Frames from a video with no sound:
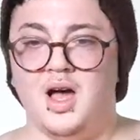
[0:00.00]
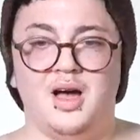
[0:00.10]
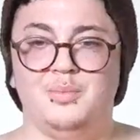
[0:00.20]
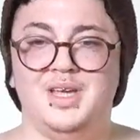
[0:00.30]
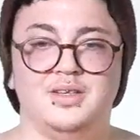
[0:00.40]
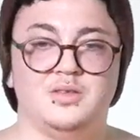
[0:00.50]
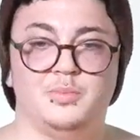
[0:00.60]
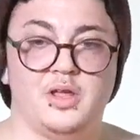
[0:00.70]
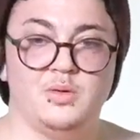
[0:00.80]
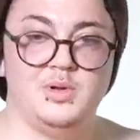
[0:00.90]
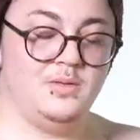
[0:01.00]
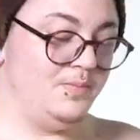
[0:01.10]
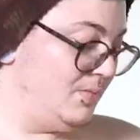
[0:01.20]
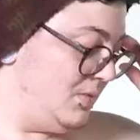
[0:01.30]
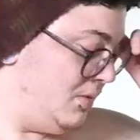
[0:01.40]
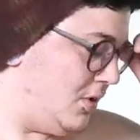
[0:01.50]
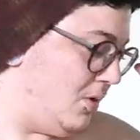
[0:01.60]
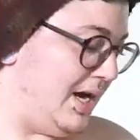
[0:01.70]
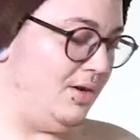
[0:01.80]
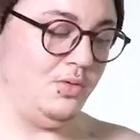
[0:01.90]
Um, it doesn't bother me,
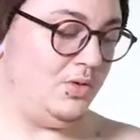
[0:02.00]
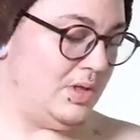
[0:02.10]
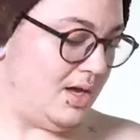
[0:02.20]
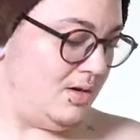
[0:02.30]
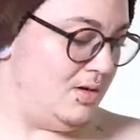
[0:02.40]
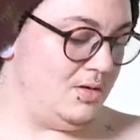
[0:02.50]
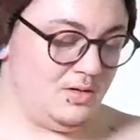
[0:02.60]
so I don't do that.